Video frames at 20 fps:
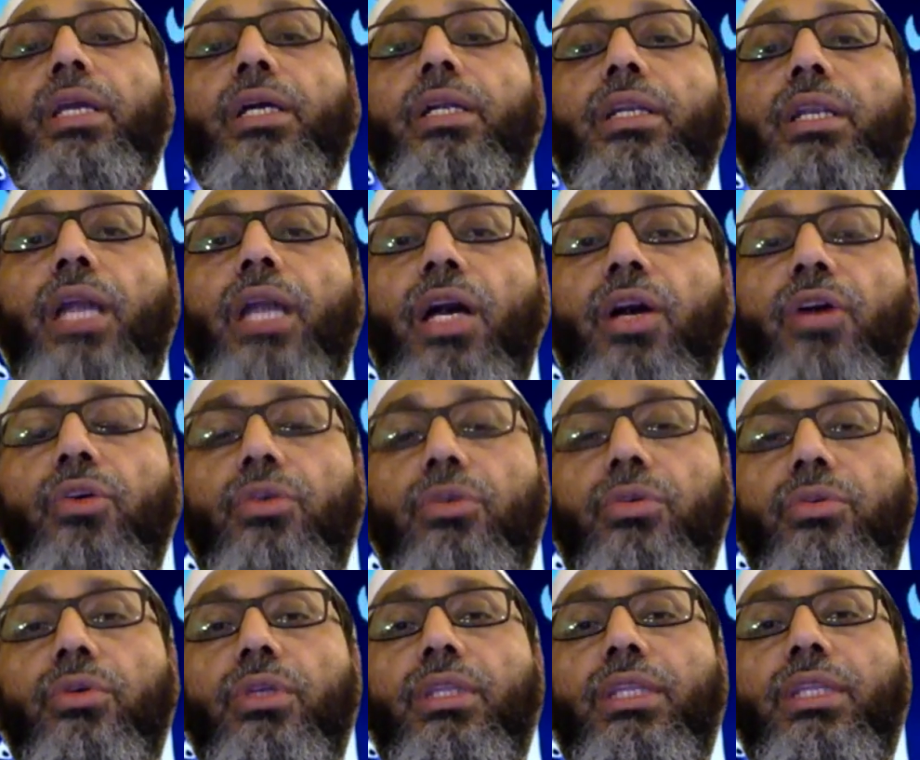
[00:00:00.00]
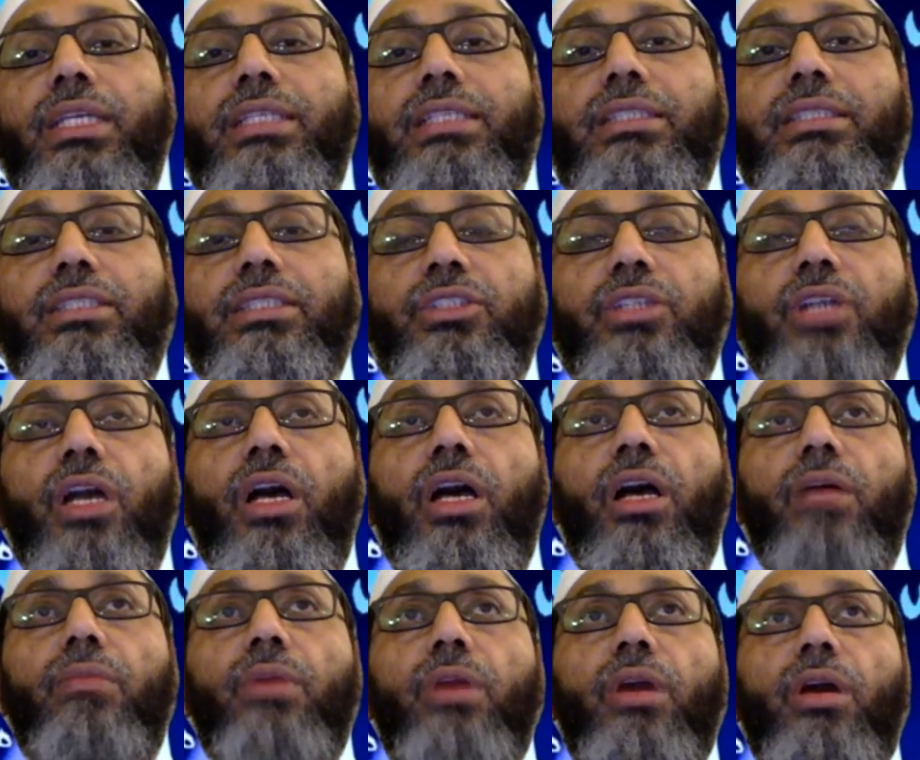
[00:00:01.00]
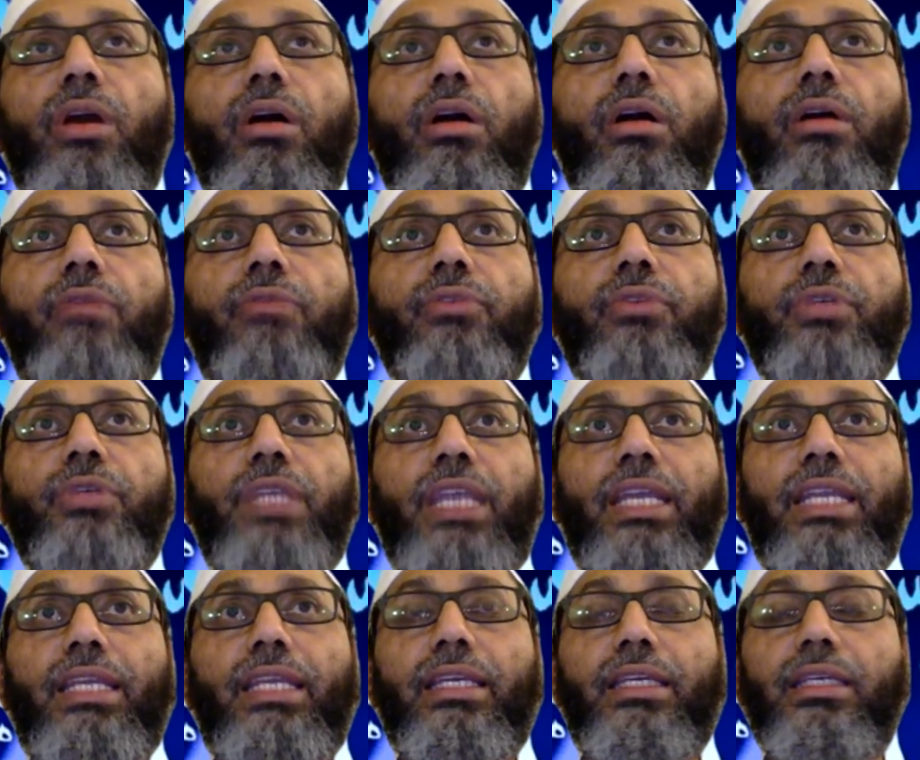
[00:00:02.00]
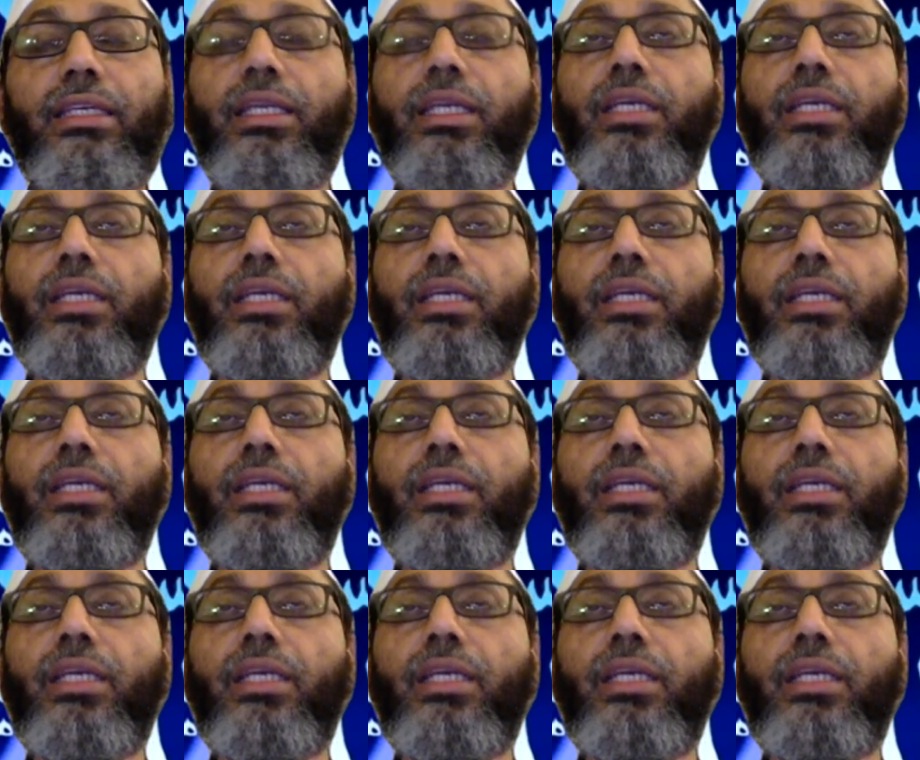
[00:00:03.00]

Now this job of carrying